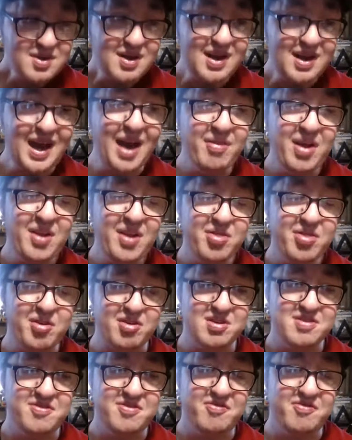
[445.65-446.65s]
I think
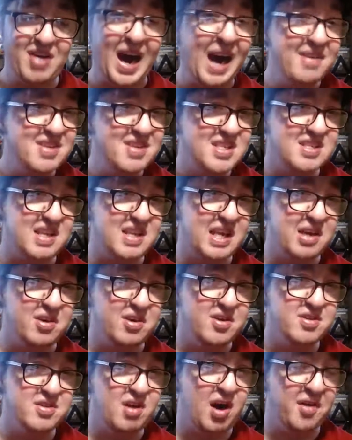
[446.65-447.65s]
there's 5
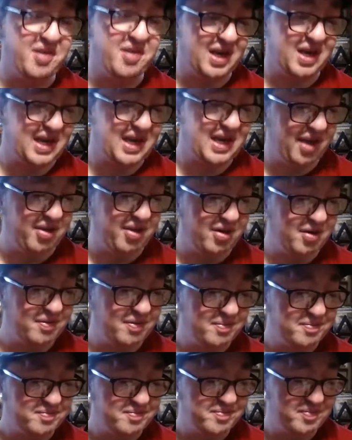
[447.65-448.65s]
seals altogether,
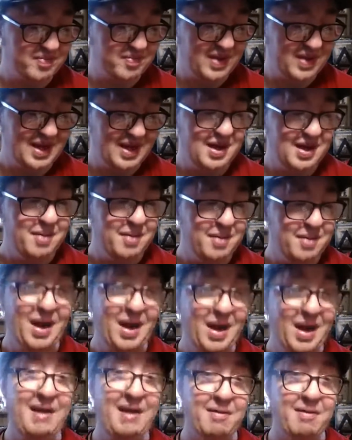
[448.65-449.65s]
but
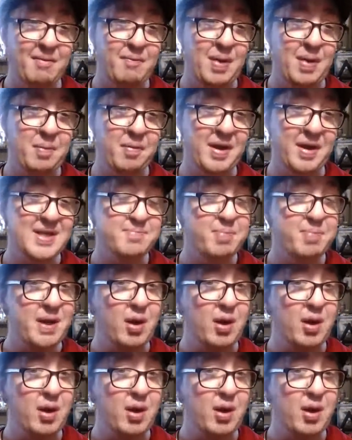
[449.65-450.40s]
I can't remember.